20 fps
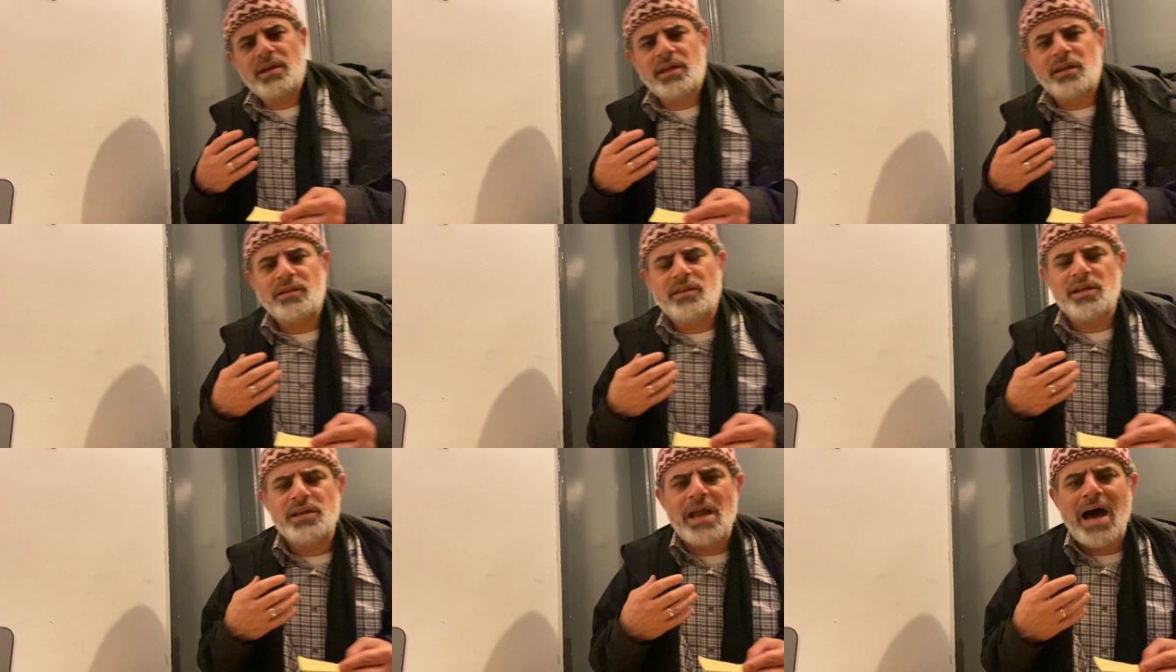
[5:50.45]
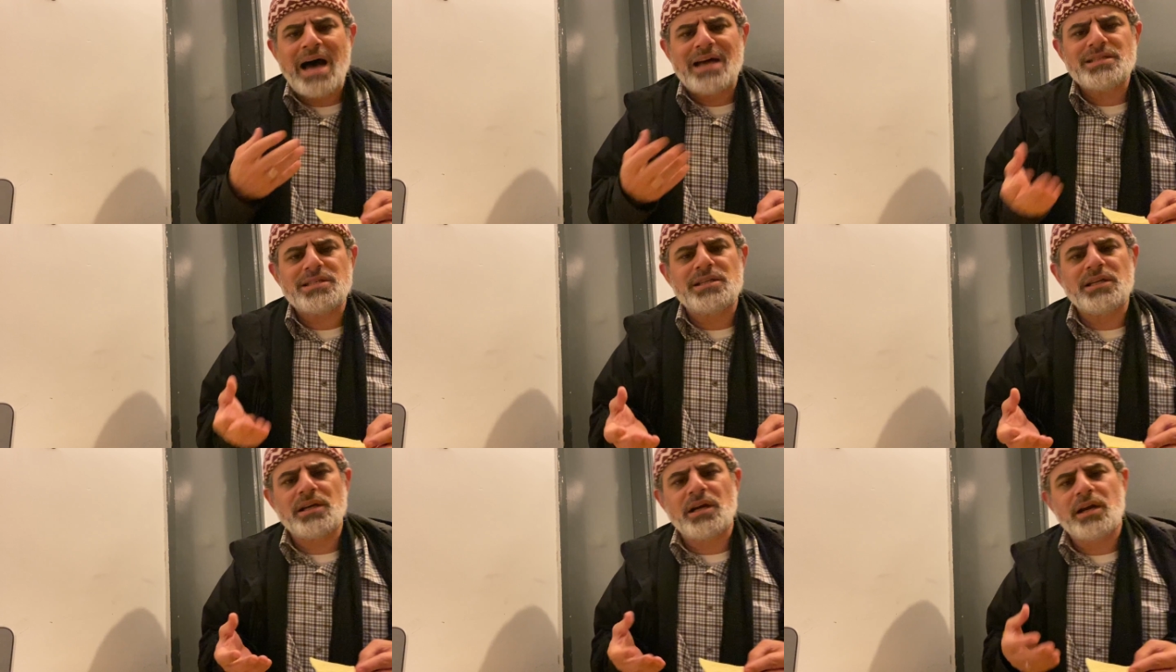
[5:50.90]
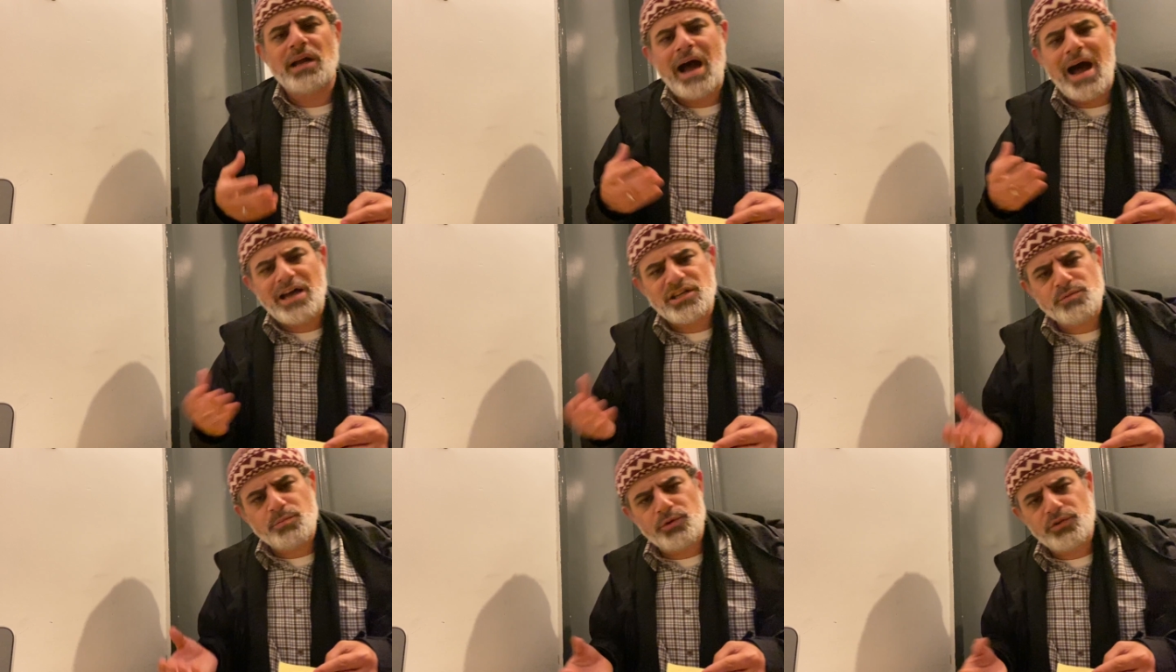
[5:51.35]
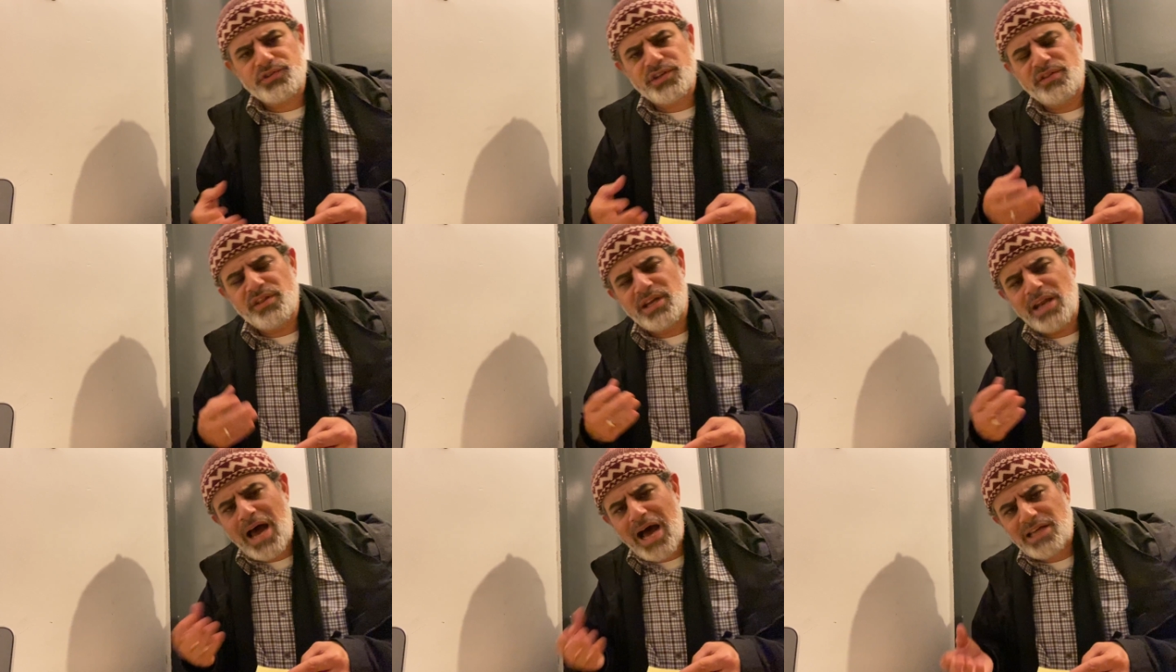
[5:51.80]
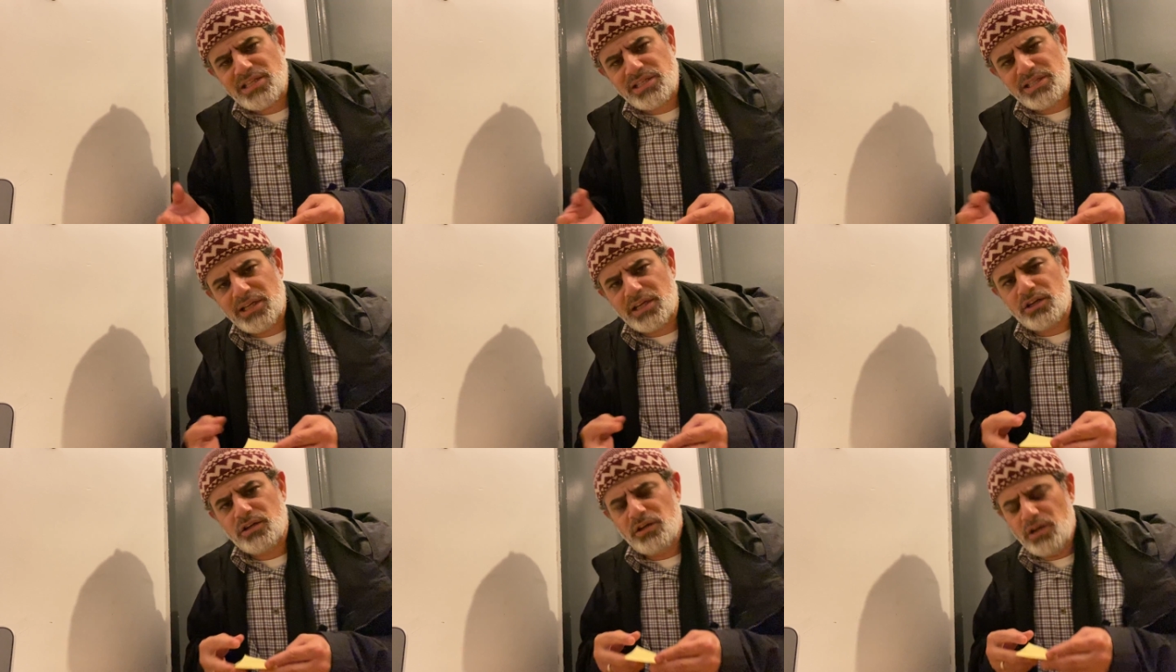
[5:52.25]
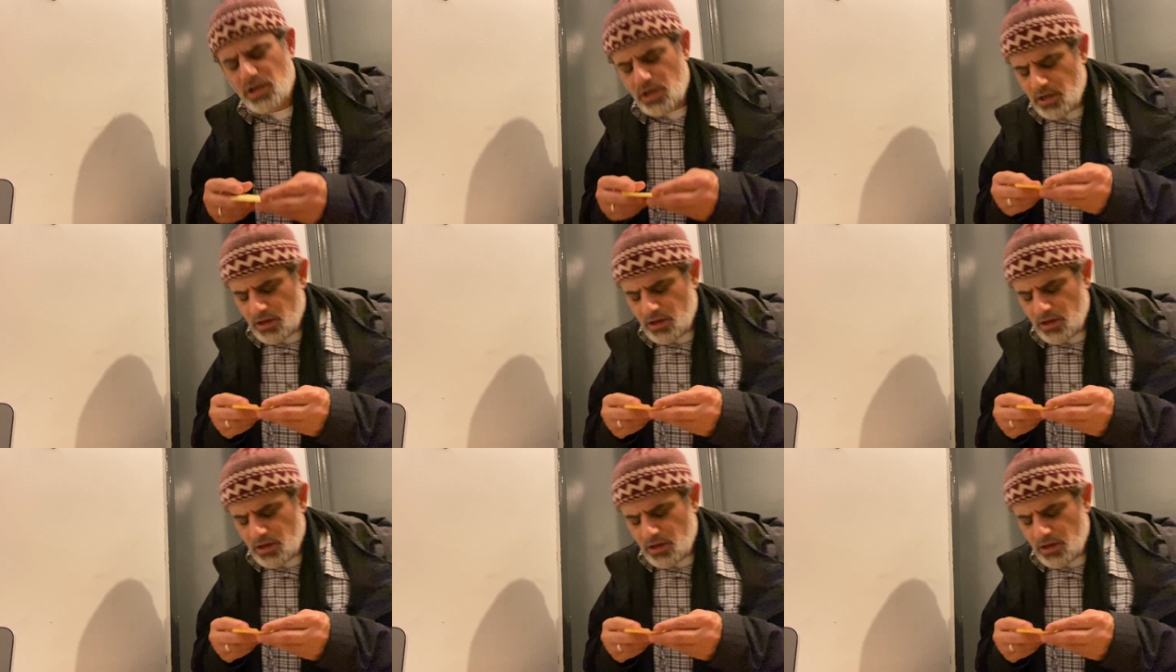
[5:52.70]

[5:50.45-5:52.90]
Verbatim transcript: in the Gnostic Gospels and the Gnostic